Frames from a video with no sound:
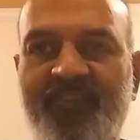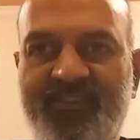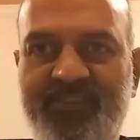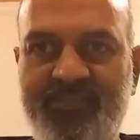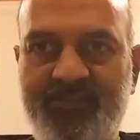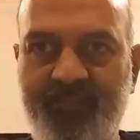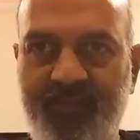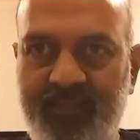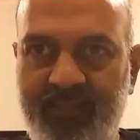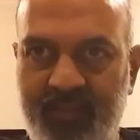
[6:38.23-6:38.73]
which
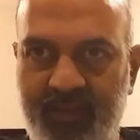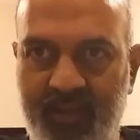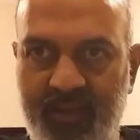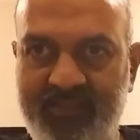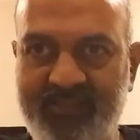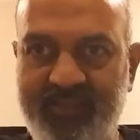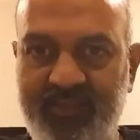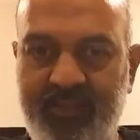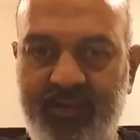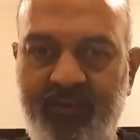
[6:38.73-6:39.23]
is when the
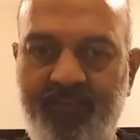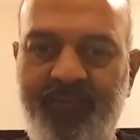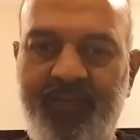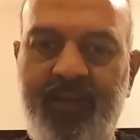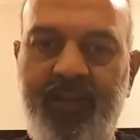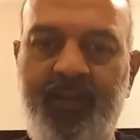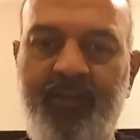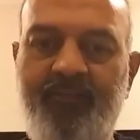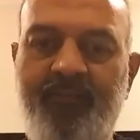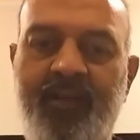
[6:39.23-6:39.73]
next
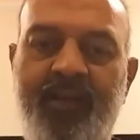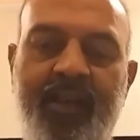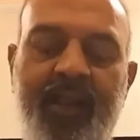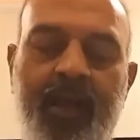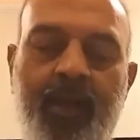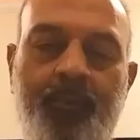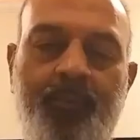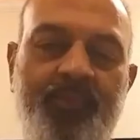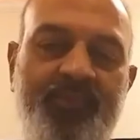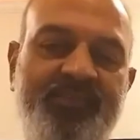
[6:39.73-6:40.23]
significant event
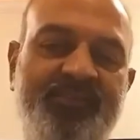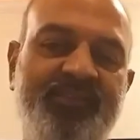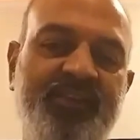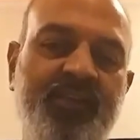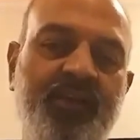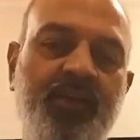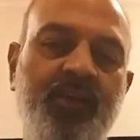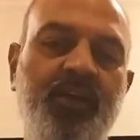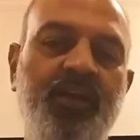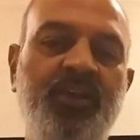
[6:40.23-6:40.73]
happens.
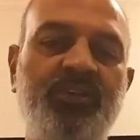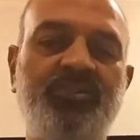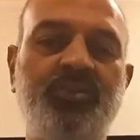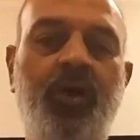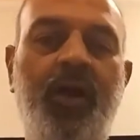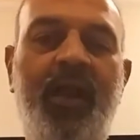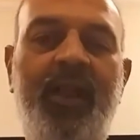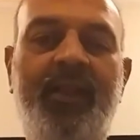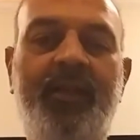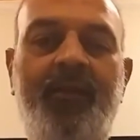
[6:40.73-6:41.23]

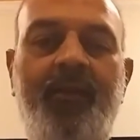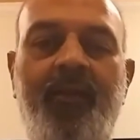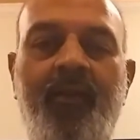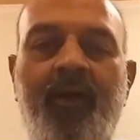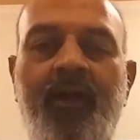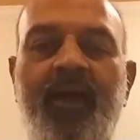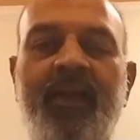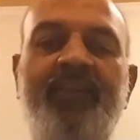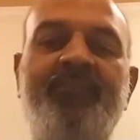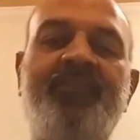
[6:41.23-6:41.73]
So I
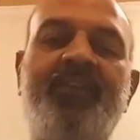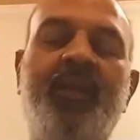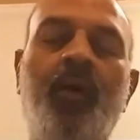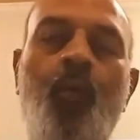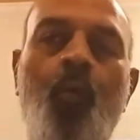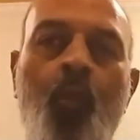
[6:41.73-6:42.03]
drive in a